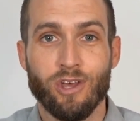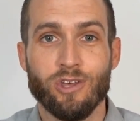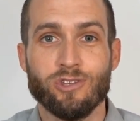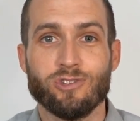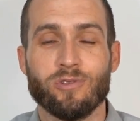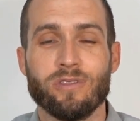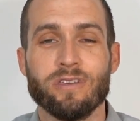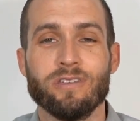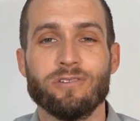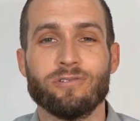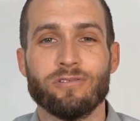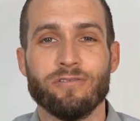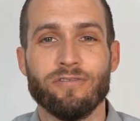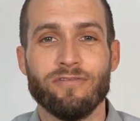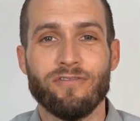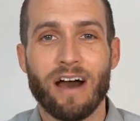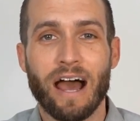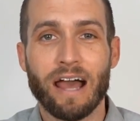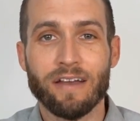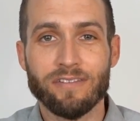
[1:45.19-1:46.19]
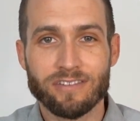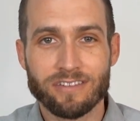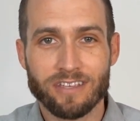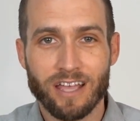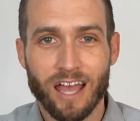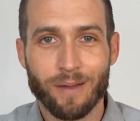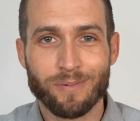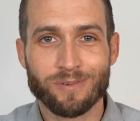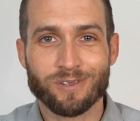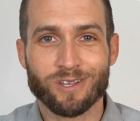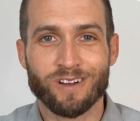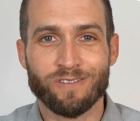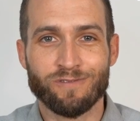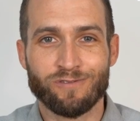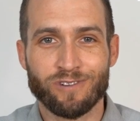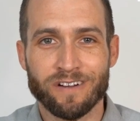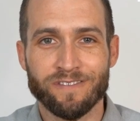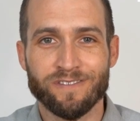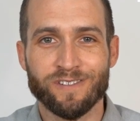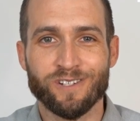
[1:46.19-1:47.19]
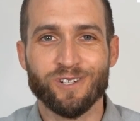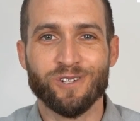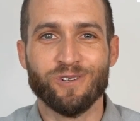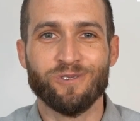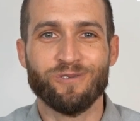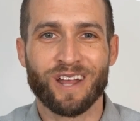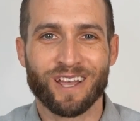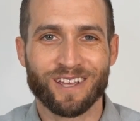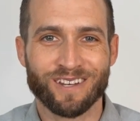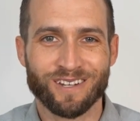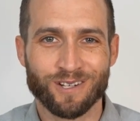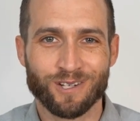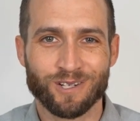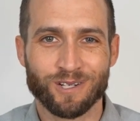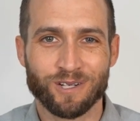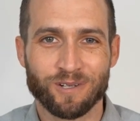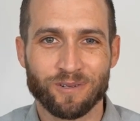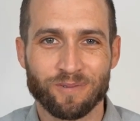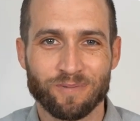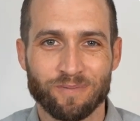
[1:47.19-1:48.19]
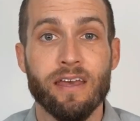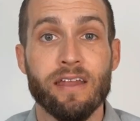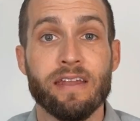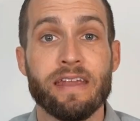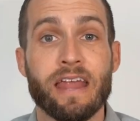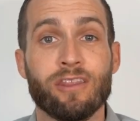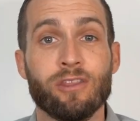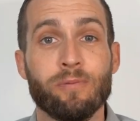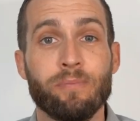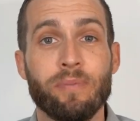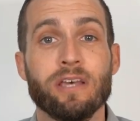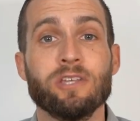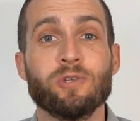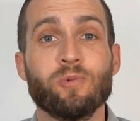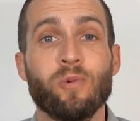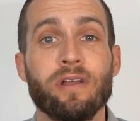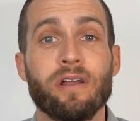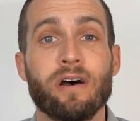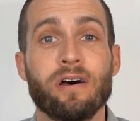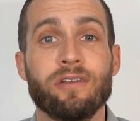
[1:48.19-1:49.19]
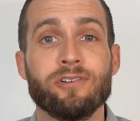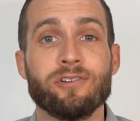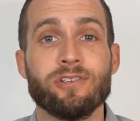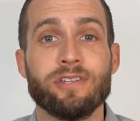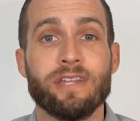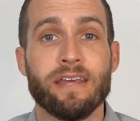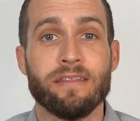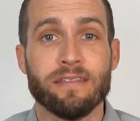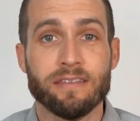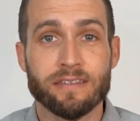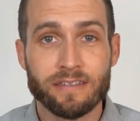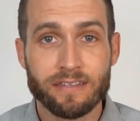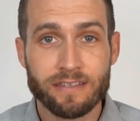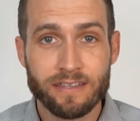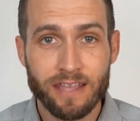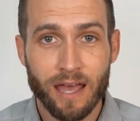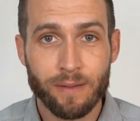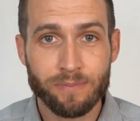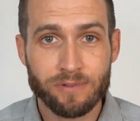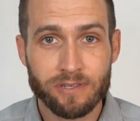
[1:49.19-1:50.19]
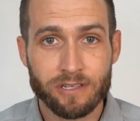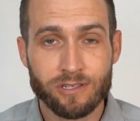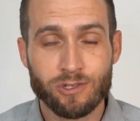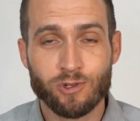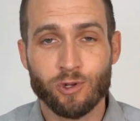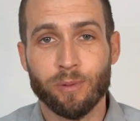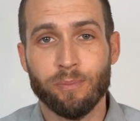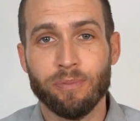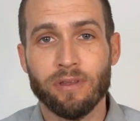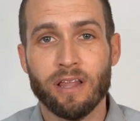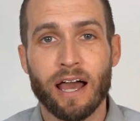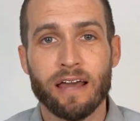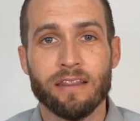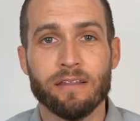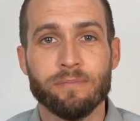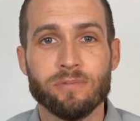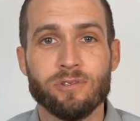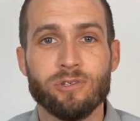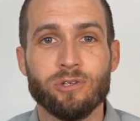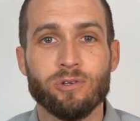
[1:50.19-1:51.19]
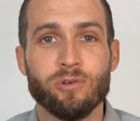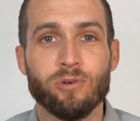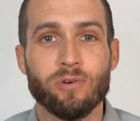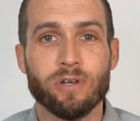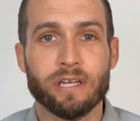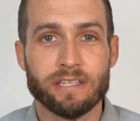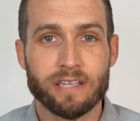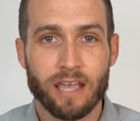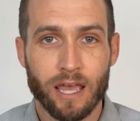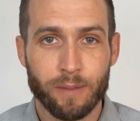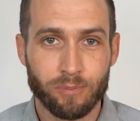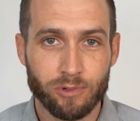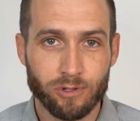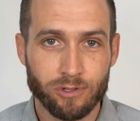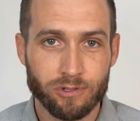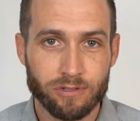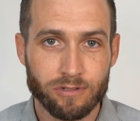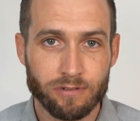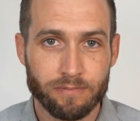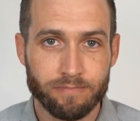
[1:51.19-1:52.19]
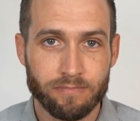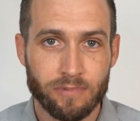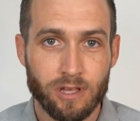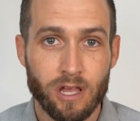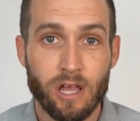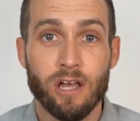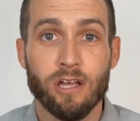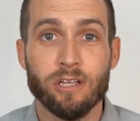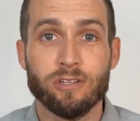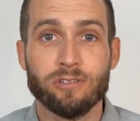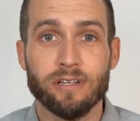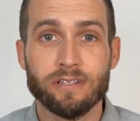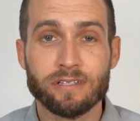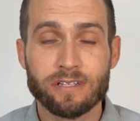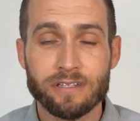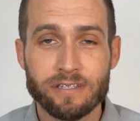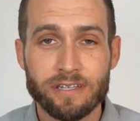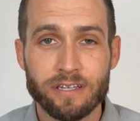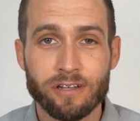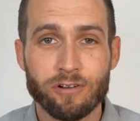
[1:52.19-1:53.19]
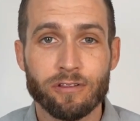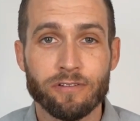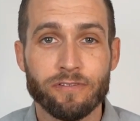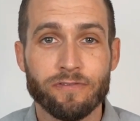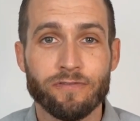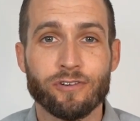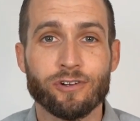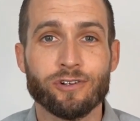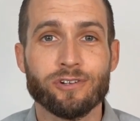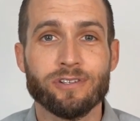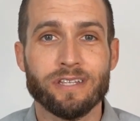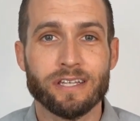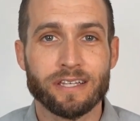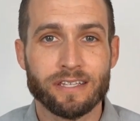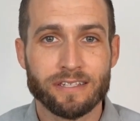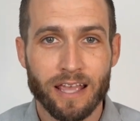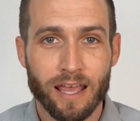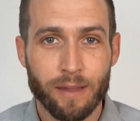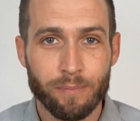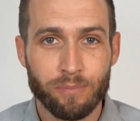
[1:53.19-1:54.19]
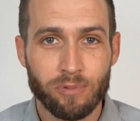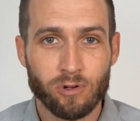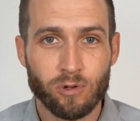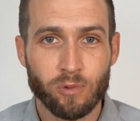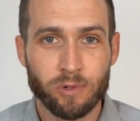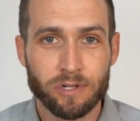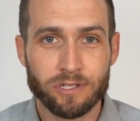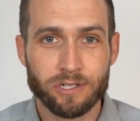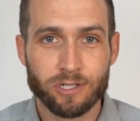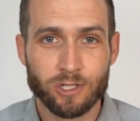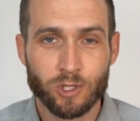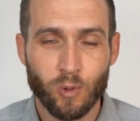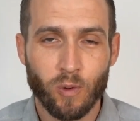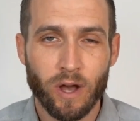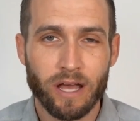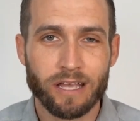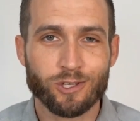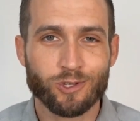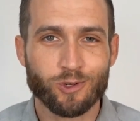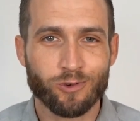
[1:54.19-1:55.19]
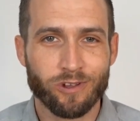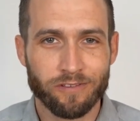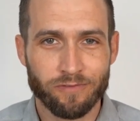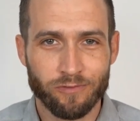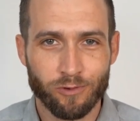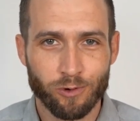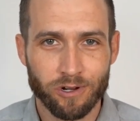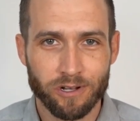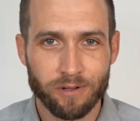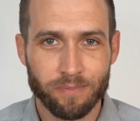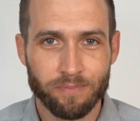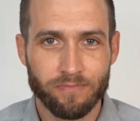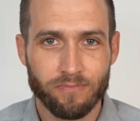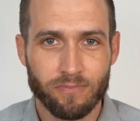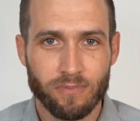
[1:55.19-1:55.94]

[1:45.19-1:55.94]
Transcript: So these are the five steps of revenue recognition. Now, the best way to understand these steps is to apply them to examples. So let's consider the first example, which is quite straightforward.